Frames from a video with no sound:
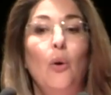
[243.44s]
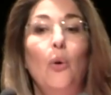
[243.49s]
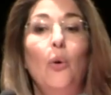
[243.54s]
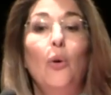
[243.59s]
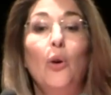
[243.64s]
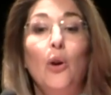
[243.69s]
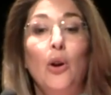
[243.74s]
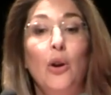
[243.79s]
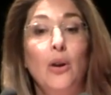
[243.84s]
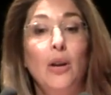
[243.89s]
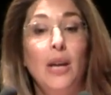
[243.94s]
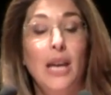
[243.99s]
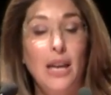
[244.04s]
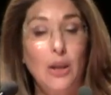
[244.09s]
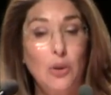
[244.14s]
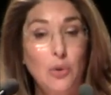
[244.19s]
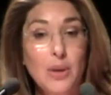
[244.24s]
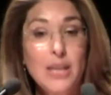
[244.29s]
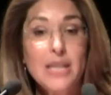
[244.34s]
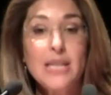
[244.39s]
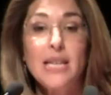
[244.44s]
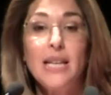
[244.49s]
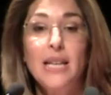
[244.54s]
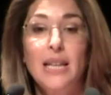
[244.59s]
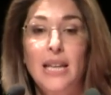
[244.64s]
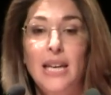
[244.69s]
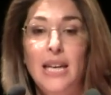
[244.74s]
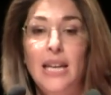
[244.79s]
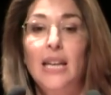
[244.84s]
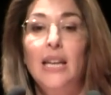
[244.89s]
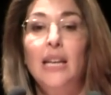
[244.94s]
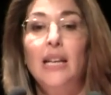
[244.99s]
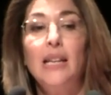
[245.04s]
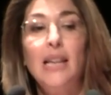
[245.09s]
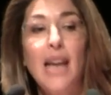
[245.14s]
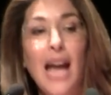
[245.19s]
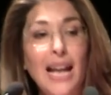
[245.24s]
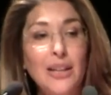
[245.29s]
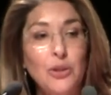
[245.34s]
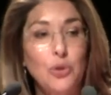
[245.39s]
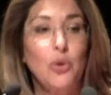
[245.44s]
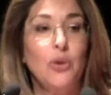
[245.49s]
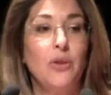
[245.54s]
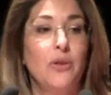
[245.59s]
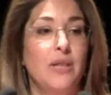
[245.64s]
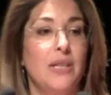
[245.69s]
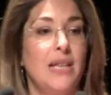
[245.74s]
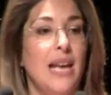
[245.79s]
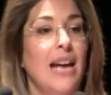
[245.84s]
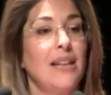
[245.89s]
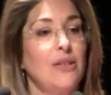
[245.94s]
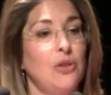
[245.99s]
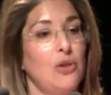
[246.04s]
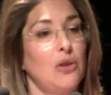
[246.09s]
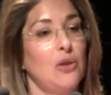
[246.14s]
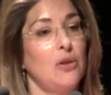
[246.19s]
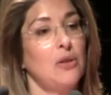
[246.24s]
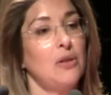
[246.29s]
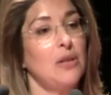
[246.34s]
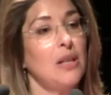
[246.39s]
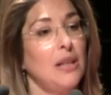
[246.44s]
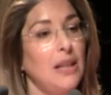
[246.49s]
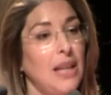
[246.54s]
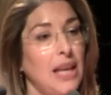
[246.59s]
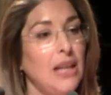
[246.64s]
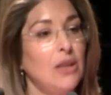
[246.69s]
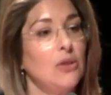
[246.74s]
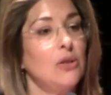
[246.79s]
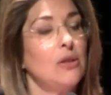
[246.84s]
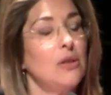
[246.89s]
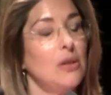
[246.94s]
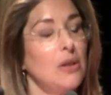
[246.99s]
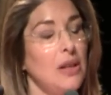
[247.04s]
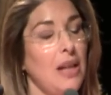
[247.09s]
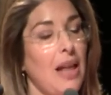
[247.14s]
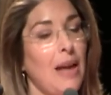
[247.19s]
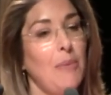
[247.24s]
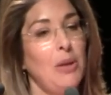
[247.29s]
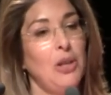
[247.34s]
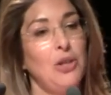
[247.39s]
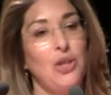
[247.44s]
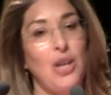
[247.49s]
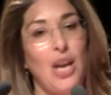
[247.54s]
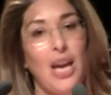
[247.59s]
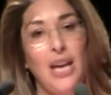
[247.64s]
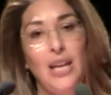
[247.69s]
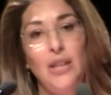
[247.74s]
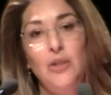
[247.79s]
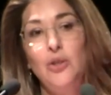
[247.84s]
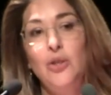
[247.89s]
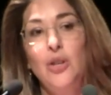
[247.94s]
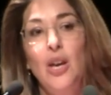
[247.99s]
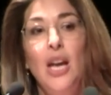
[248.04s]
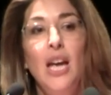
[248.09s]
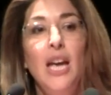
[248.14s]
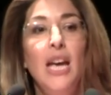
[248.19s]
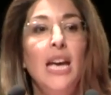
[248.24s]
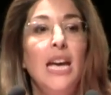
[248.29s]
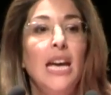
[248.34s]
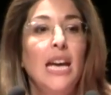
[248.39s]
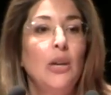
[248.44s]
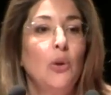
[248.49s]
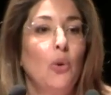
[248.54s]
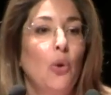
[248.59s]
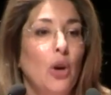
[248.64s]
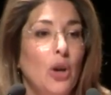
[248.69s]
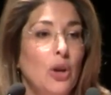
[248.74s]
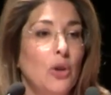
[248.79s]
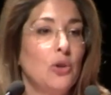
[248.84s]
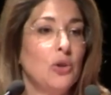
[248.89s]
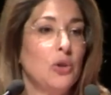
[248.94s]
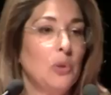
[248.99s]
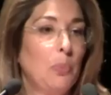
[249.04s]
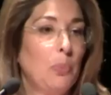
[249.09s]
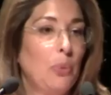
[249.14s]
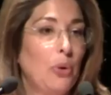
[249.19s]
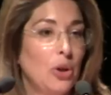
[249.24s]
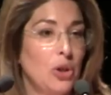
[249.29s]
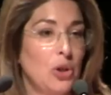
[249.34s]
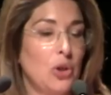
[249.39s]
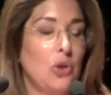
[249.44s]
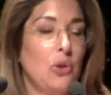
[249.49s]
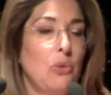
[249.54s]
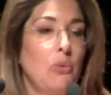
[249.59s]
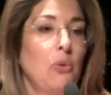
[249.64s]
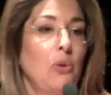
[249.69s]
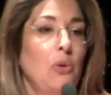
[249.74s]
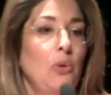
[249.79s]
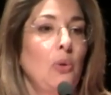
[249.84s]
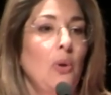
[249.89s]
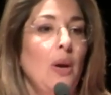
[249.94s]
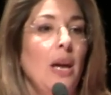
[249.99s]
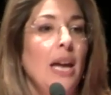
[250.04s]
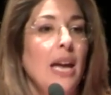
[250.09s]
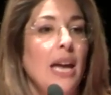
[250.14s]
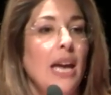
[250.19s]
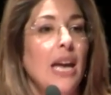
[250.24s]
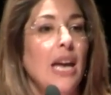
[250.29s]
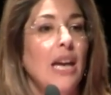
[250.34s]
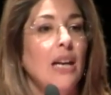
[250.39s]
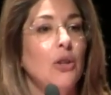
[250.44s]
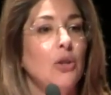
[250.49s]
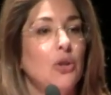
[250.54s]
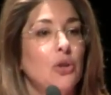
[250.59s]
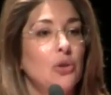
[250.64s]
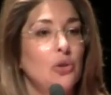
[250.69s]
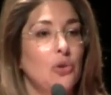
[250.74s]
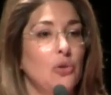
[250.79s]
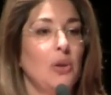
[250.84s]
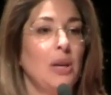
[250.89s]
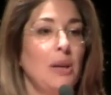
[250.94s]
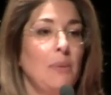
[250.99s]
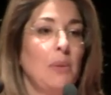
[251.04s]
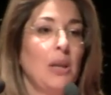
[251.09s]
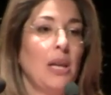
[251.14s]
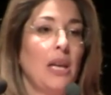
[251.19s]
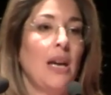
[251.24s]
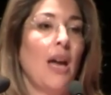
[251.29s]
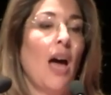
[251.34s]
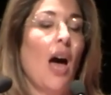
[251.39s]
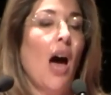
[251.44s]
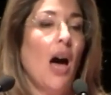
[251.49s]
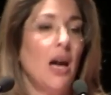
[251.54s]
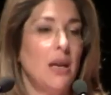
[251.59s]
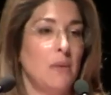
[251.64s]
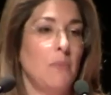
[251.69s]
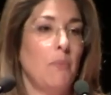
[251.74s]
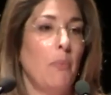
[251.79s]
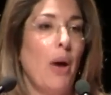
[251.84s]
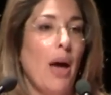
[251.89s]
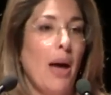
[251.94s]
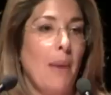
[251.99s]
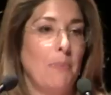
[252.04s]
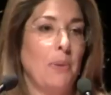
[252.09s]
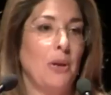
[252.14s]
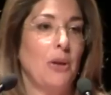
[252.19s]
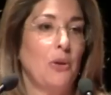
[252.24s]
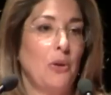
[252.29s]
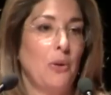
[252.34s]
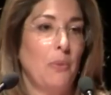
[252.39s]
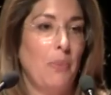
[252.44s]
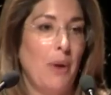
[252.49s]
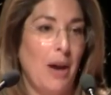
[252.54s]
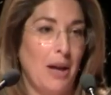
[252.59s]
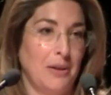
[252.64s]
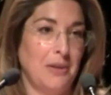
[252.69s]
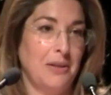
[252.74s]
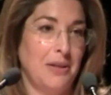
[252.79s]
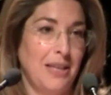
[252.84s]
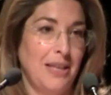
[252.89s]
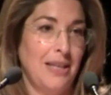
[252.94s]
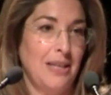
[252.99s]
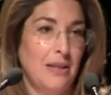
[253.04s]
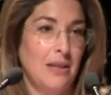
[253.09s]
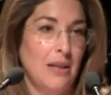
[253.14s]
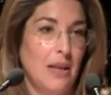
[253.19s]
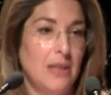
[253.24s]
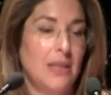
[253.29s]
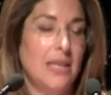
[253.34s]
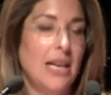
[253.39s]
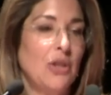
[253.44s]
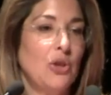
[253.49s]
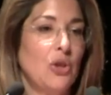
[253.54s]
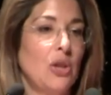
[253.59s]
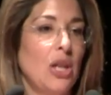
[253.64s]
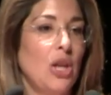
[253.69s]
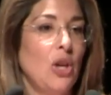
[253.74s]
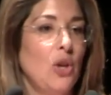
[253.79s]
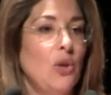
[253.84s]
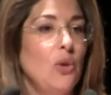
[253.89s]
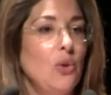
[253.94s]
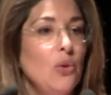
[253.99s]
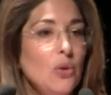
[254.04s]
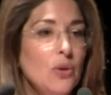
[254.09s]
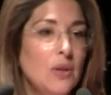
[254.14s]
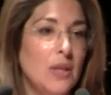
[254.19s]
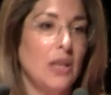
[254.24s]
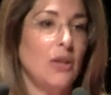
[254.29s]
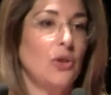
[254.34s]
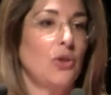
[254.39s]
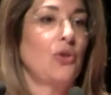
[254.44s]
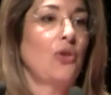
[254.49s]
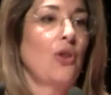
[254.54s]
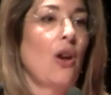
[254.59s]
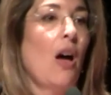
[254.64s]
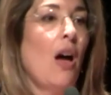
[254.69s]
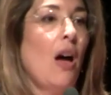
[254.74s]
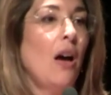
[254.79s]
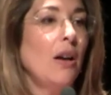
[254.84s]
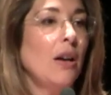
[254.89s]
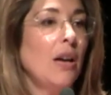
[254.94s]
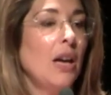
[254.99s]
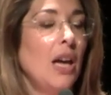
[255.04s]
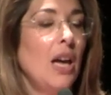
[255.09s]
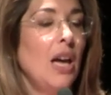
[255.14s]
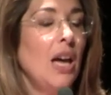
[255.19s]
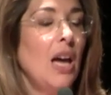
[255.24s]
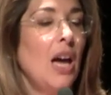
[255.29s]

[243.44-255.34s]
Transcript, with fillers: or increasingly natural disasters linked to climate change, in order to push through extremely unpopular policies, essentially using shock